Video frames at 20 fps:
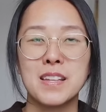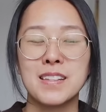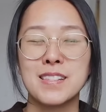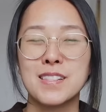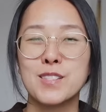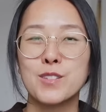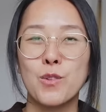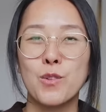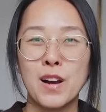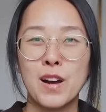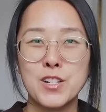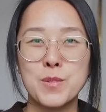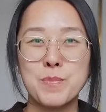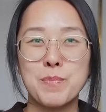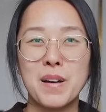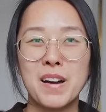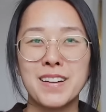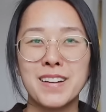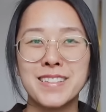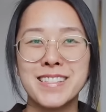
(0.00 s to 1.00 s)
and squash
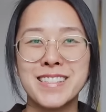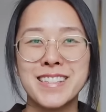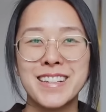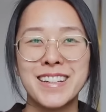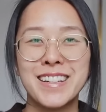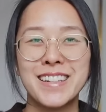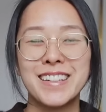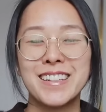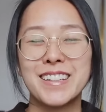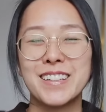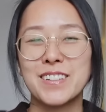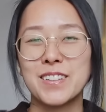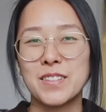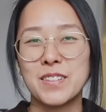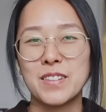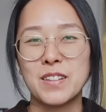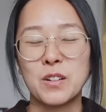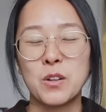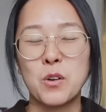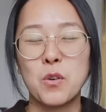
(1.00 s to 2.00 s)
bugs, you know,
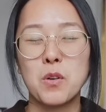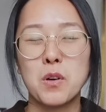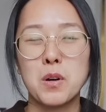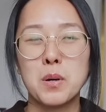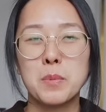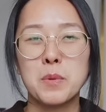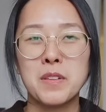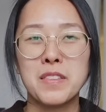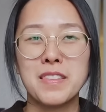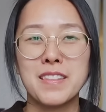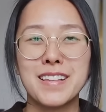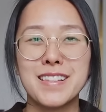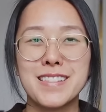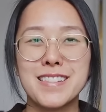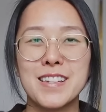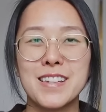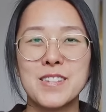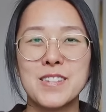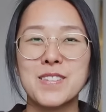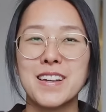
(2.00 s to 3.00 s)
the horrible things
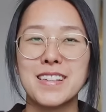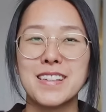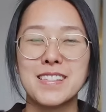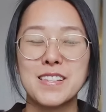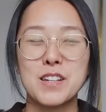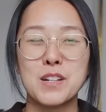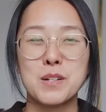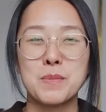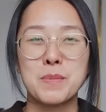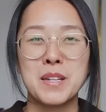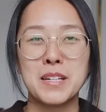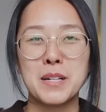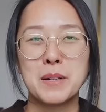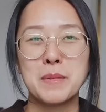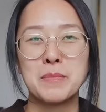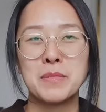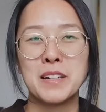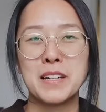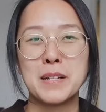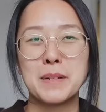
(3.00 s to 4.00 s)
that you guys hear me
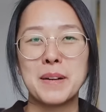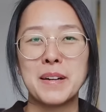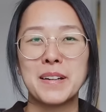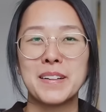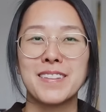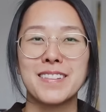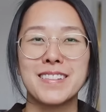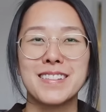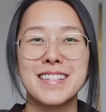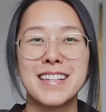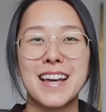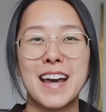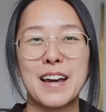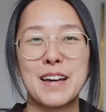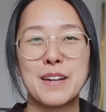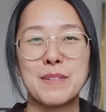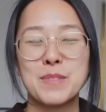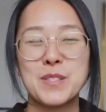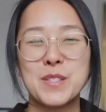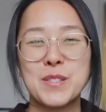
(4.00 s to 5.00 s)
complain about all the
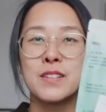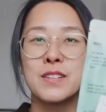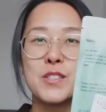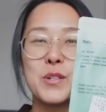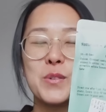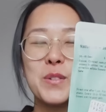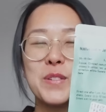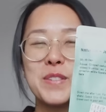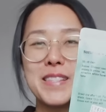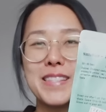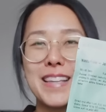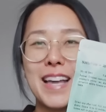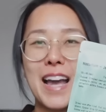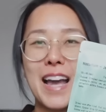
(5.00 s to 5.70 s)
time. So we'll see